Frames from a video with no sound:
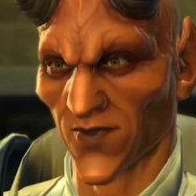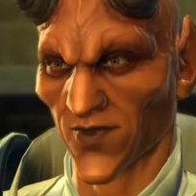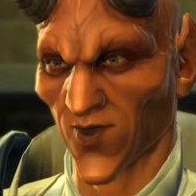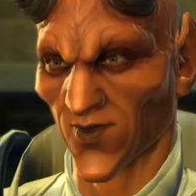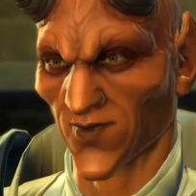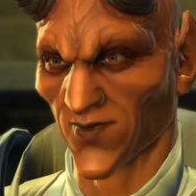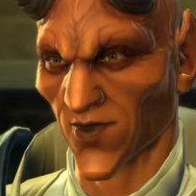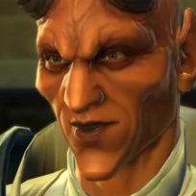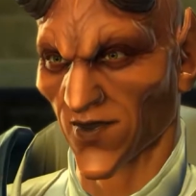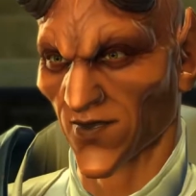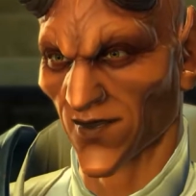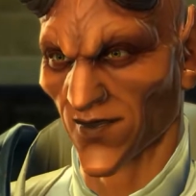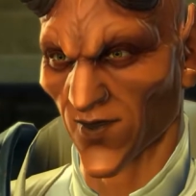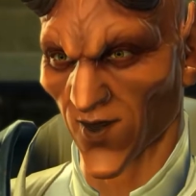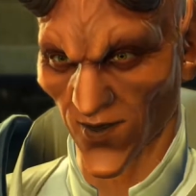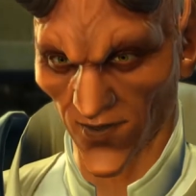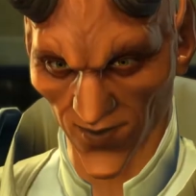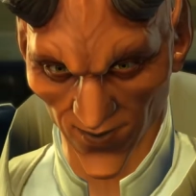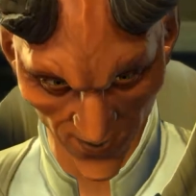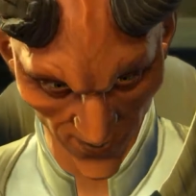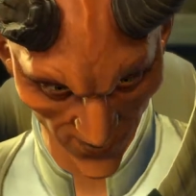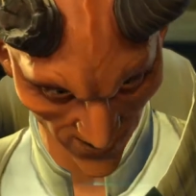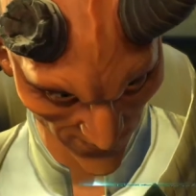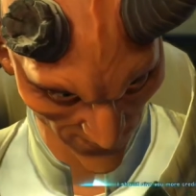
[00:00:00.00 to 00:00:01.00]
The bidders really
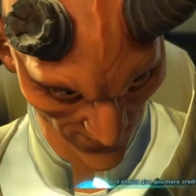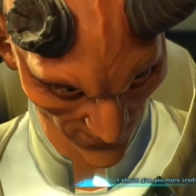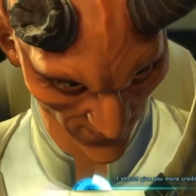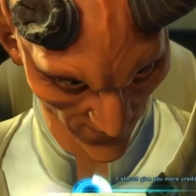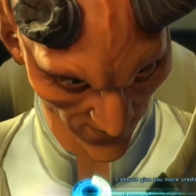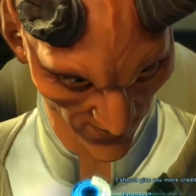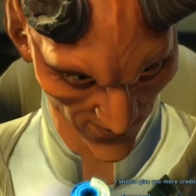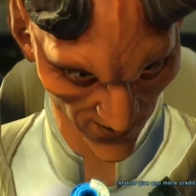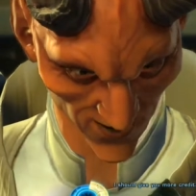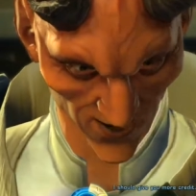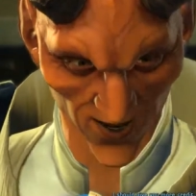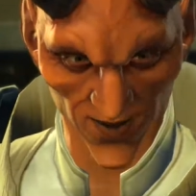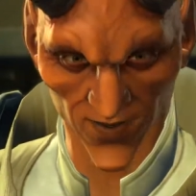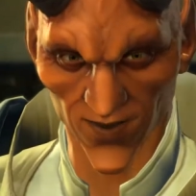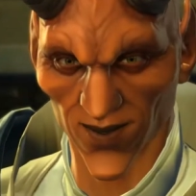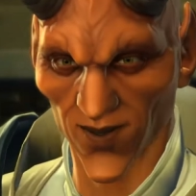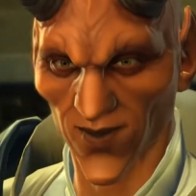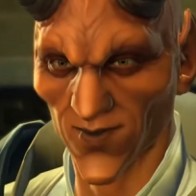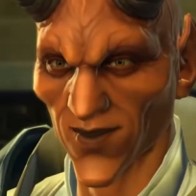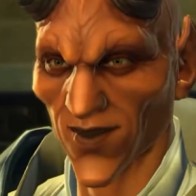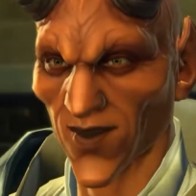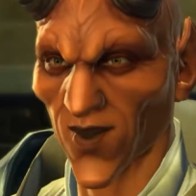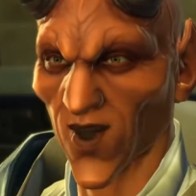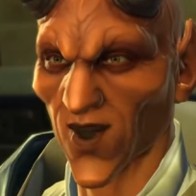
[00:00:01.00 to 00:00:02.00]
couldn't wait to take
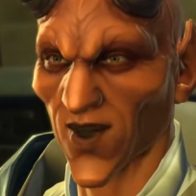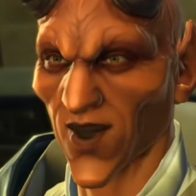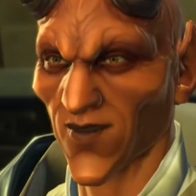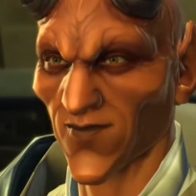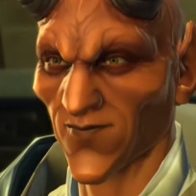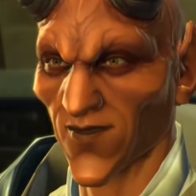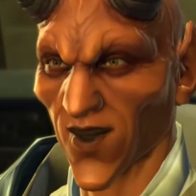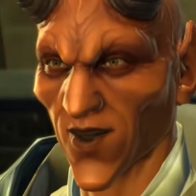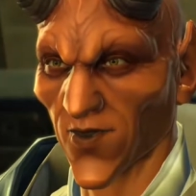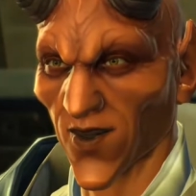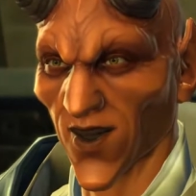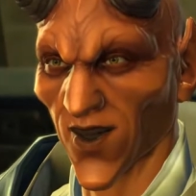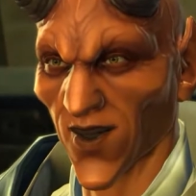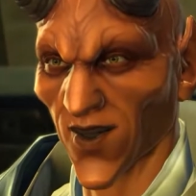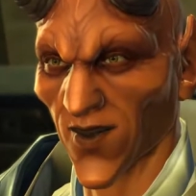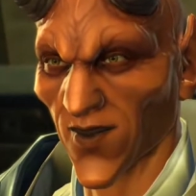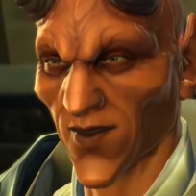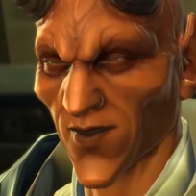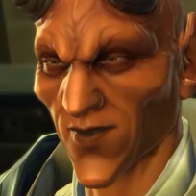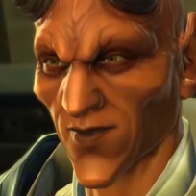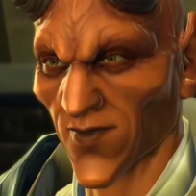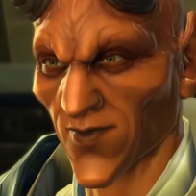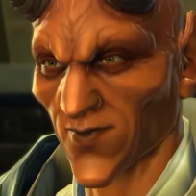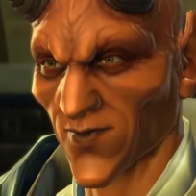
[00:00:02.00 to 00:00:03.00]
Tyresius off our
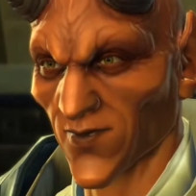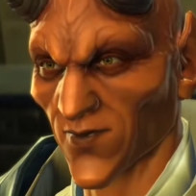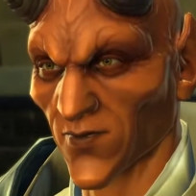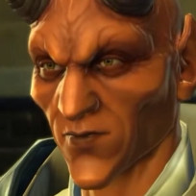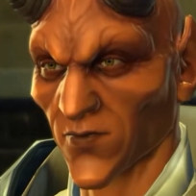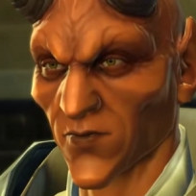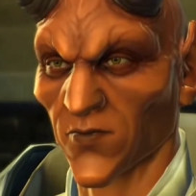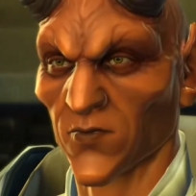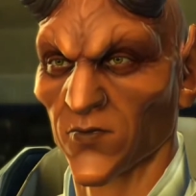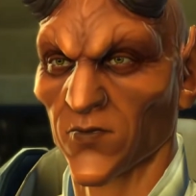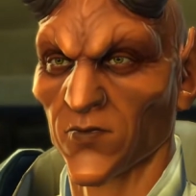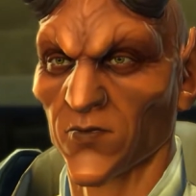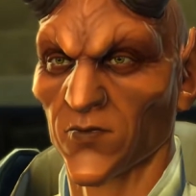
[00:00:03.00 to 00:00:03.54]
hands.